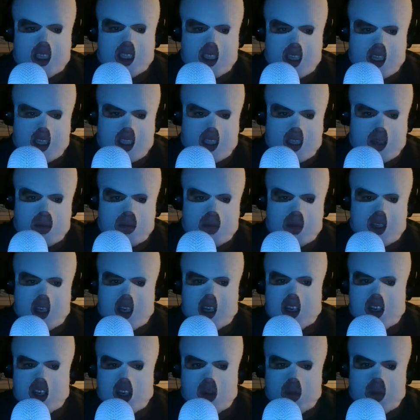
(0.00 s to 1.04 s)
systems
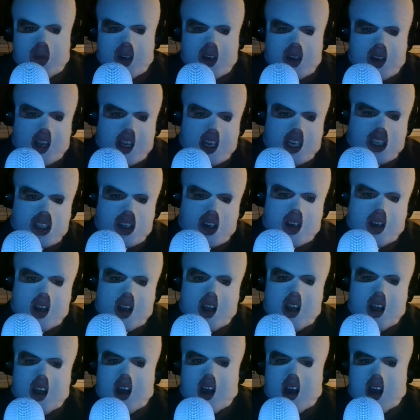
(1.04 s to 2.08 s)
and human nature
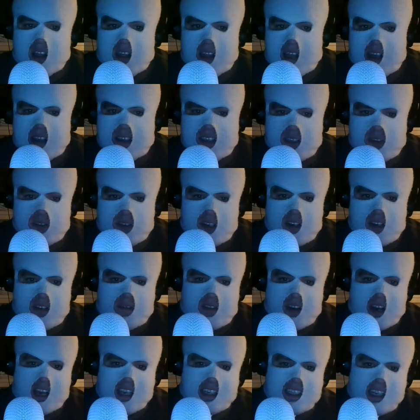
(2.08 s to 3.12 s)
allows you to
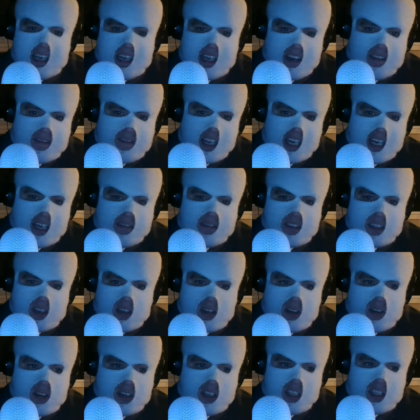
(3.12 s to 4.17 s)
devise innovative
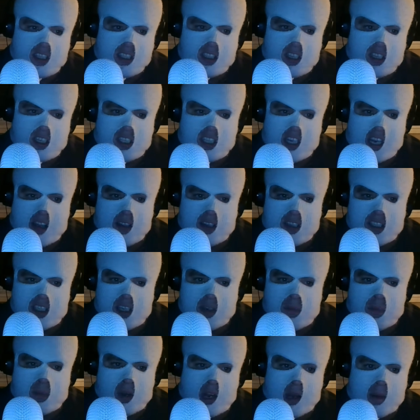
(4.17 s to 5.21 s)
solutions to challenging
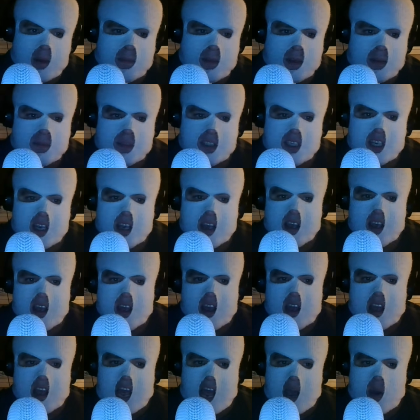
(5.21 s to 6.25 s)
problems.
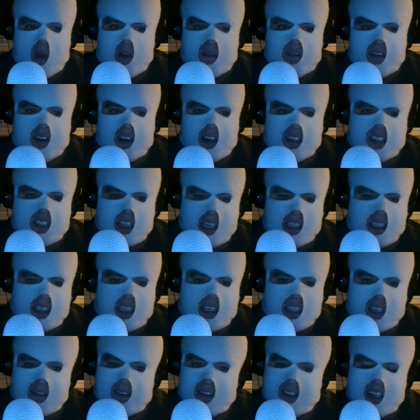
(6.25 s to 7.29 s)
However, your
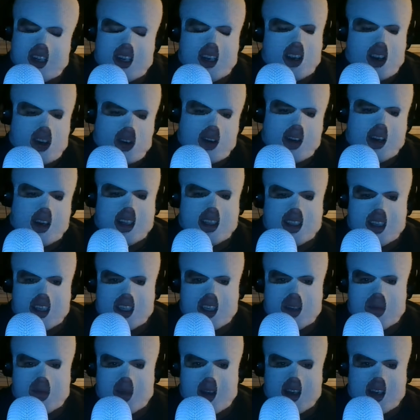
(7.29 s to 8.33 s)
sensitivity to
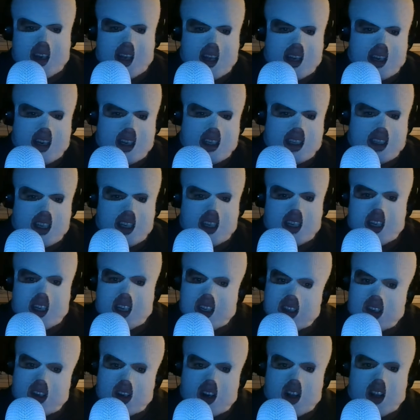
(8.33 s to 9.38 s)
criticism and tendency to
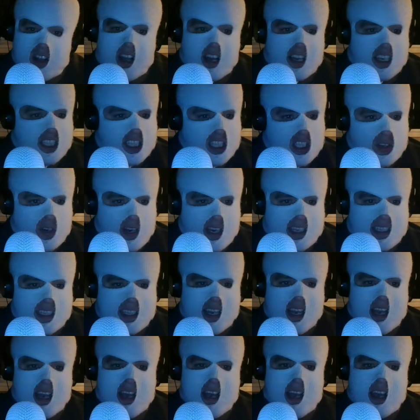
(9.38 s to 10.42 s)
internalize stress
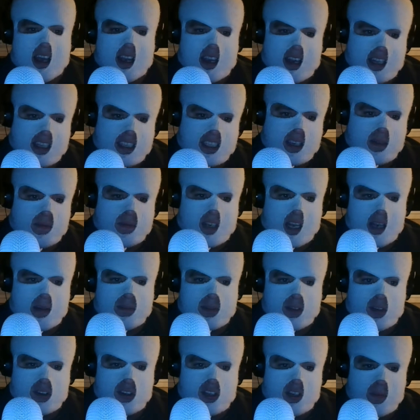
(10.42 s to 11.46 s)
can
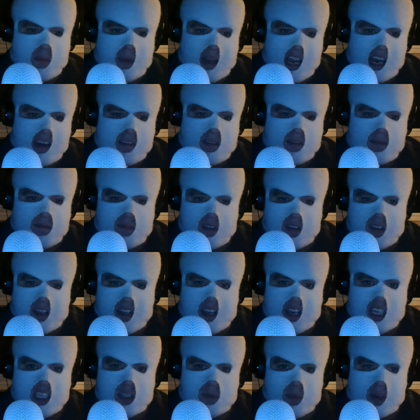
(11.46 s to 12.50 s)
sometimes hold you back from fully
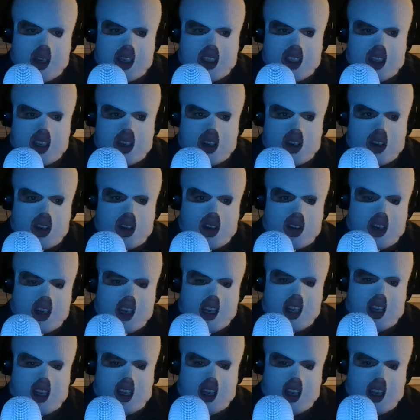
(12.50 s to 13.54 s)
expressing your
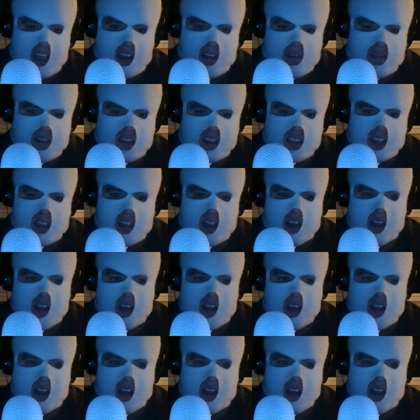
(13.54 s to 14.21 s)
unique gifts.